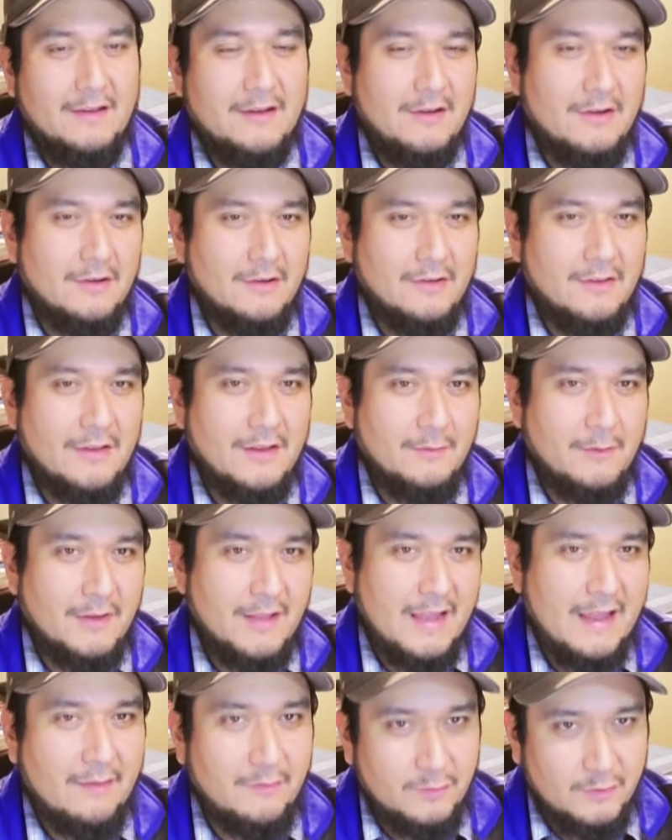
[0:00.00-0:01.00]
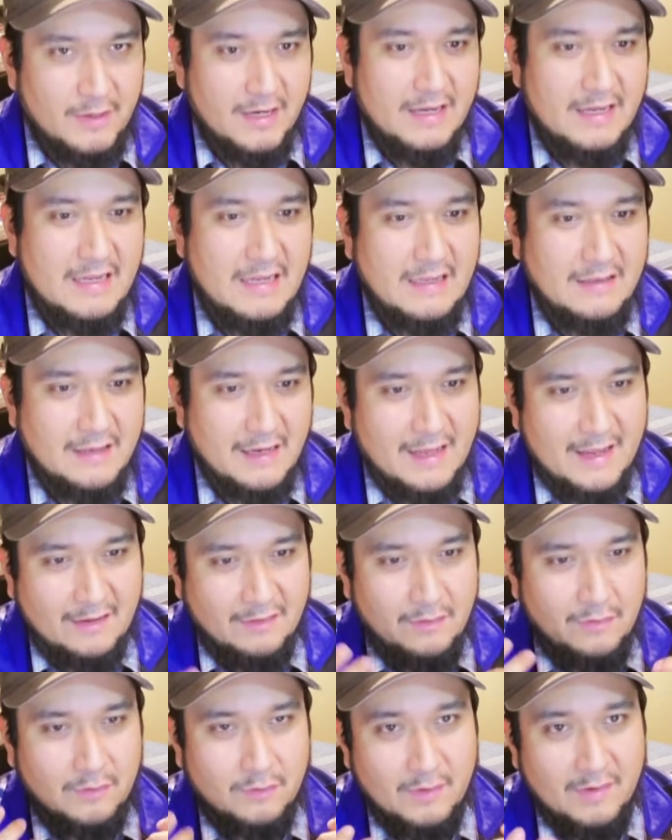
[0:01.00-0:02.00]
you know, where they have dry heat, they
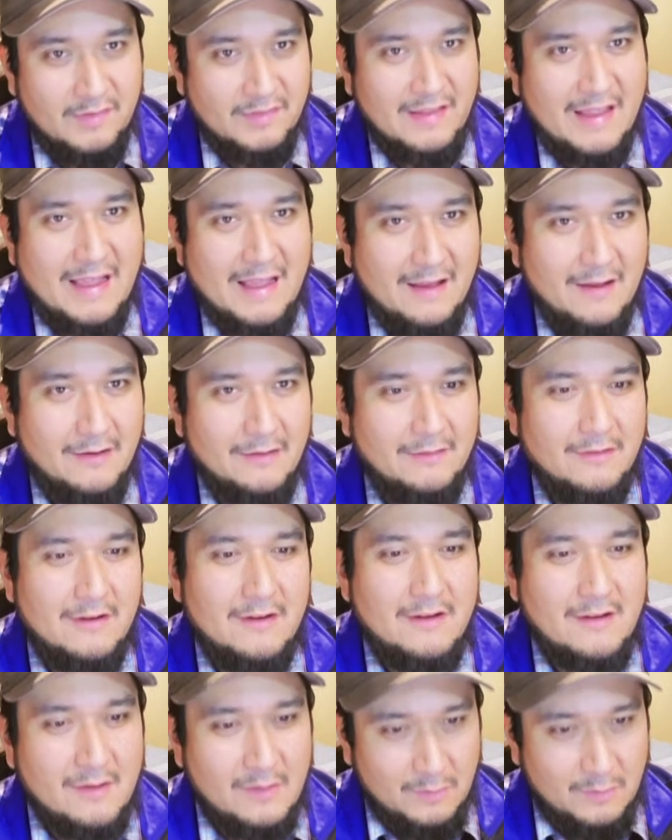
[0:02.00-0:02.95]
like to dress down